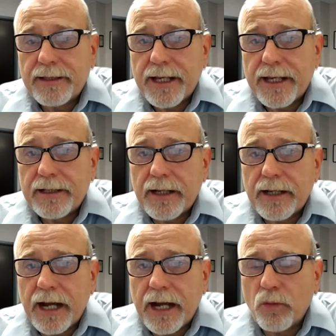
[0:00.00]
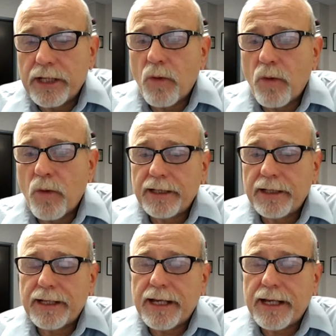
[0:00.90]
he said that what he
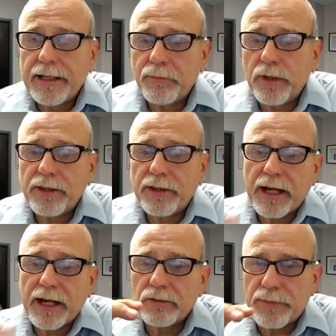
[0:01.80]
wanted to end up with,